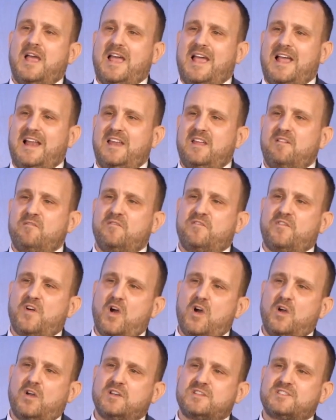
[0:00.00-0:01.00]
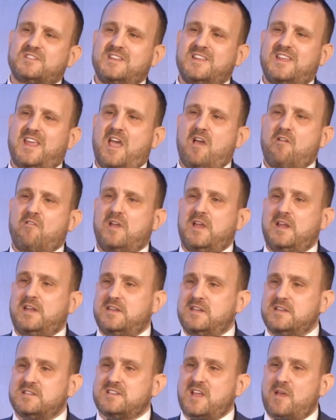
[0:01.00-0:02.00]
Ellen, Fergus and Garrett
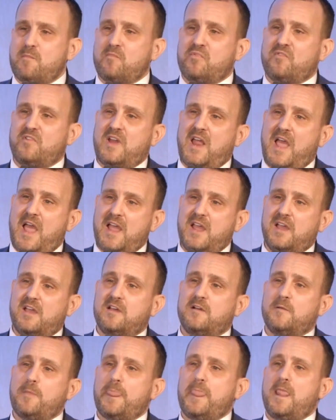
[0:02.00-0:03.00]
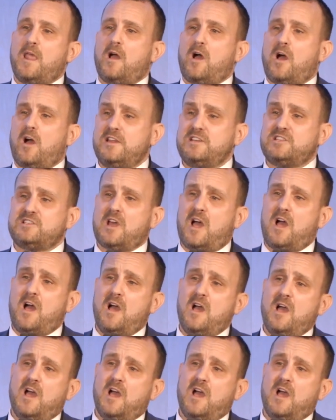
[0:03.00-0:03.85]
in December, and Henk, Aisha